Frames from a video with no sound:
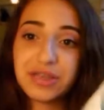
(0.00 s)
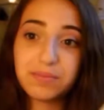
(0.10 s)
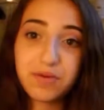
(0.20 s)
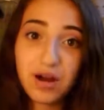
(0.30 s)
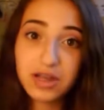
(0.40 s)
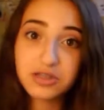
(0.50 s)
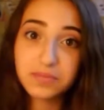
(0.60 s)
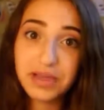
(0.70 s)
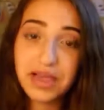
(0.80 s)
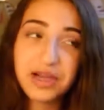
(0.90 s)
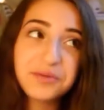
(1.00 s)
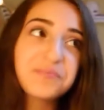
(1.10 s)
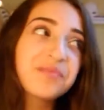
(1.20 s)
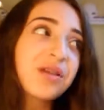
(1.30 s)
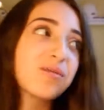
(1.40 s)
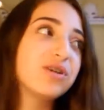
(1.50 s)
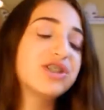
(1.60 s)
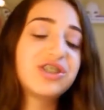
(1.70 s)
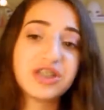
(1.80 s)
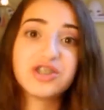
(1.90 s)
heat product on my hair,
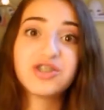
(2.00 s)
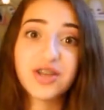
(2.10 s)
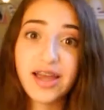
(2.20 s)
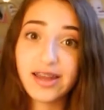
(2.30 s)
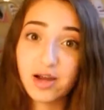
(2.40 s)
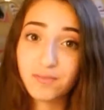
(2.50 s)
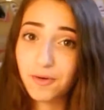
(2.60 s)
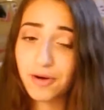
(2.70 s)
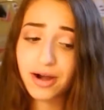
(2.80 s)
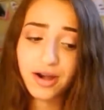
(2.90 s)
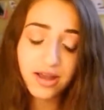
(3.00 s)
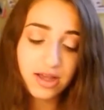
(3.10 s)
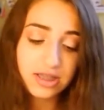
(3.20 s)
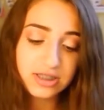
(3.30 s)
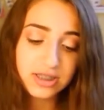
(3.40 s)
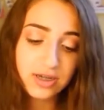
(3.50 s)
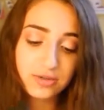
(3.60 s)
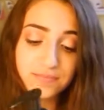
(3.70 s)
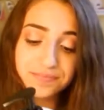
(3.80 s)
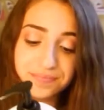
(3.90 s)
which does dry it out more.
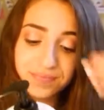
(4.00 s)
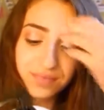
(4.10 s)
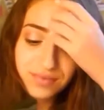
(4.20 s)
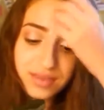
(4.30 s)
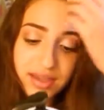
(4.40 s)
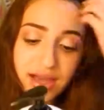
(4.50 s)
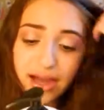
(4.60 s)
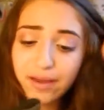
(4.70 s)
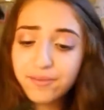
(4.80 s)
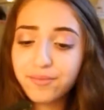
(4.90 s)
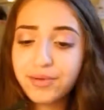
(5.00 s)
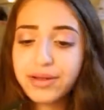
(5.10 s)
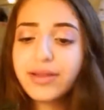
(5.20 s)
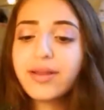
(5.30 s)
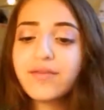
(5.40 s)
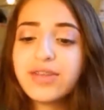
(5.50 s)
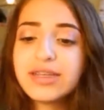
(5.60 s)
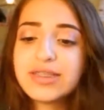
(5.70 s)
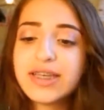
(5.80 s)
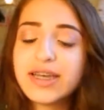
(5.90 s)
So I really love
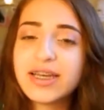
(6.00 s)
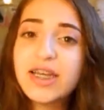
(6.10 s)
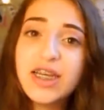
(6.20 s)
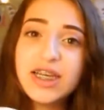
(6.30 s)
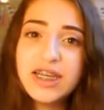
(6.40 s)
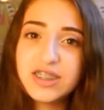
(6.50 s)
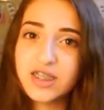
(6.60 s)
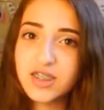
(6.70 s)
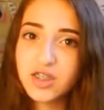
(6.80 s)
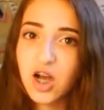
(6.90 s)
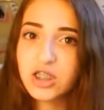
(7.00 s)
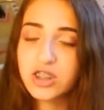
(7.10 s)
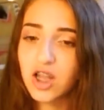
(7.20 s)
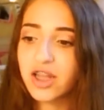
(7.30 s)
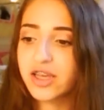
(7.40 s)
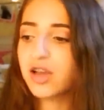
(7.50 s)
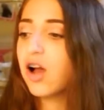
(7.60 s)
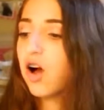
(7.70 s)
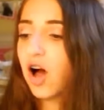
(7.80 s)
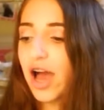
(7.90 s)
this, and it doesn't cost a lot. Like,
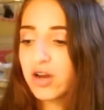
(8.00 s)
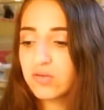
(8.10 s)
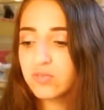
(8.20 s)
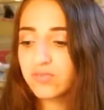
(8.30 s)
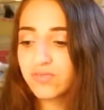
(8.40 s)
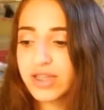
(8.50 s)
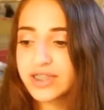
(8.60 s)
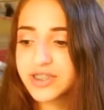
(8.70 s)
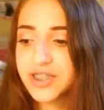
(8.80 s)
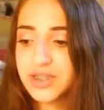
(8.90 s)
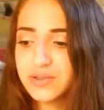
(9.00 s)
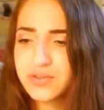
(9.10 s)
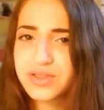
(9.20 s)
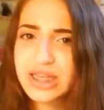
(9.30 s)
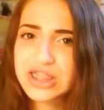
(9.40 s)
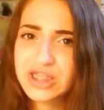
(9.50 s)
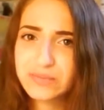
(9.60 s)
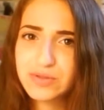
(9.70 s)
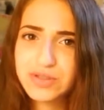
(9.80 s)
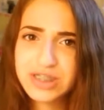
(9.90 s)
I don't like to use like
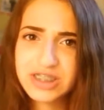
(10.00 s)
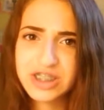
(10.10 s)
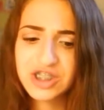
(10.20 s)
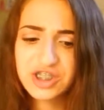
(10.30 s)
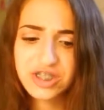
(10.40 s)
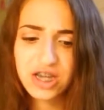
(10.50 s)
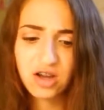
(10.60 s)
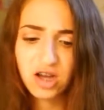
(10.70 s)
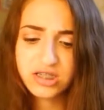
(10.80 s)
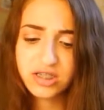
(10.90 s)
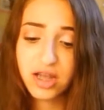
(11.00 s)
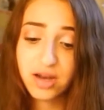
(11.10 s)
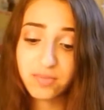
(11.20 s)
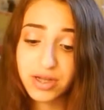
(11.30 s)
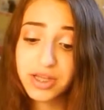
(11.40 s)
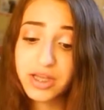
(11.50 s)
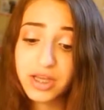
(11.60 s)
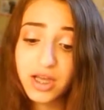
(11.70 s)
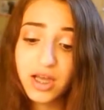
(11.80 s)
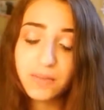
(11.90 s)
shampoos and conditioners that cost a lot of
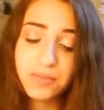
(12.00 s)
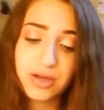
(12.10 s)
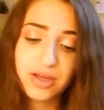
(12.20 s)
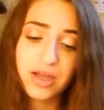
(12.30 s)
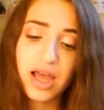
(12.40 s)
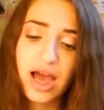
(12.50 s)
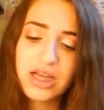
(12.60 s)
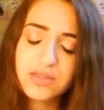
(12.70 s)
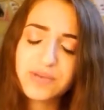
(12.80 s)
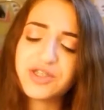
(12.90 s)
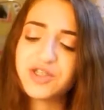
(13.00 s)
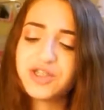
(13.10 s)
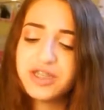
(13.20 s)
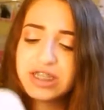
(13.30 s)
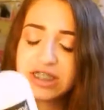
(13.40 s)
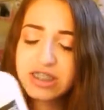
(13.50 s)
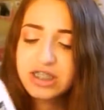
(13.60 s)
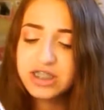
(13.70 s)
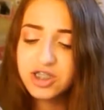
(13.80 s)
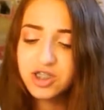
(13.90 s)
money, but I switched to this
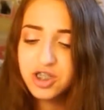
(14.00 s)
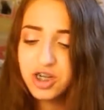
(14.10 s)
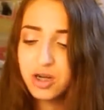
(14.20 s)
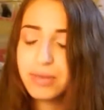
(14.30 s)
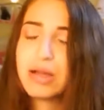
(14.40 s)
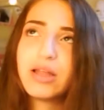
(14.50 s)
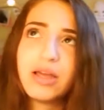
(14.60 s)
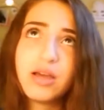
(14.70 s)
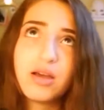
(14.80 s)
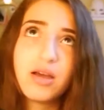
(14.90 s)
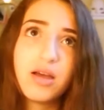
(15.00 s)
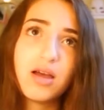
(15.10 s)
conditioner about like